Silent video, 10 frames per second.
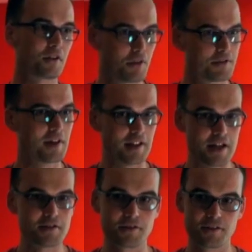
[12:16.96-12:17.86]
the
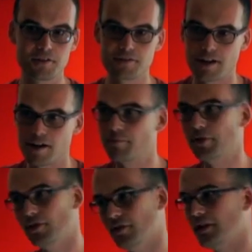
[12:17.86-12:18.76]
cross-validations that you set up
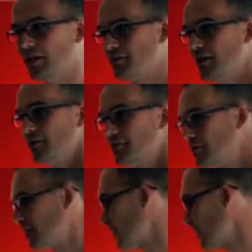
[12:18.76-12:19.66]
and the holdout tests,